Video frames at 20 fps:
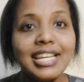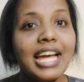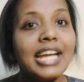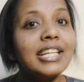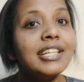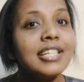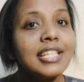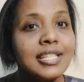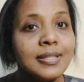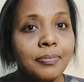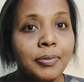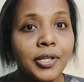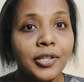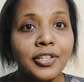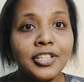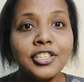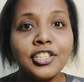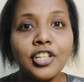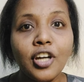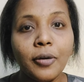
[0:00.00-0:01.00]
and
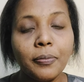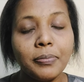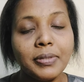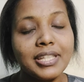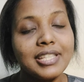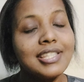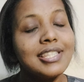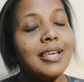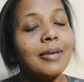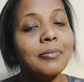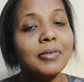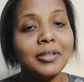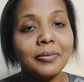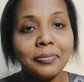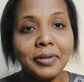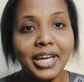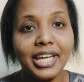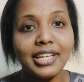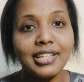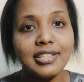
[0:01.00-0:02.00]
disputed topics
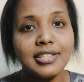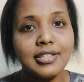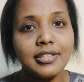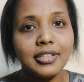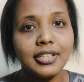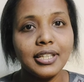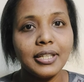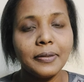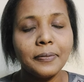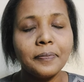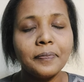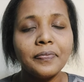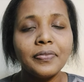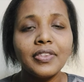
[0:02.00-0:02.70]
among parents today.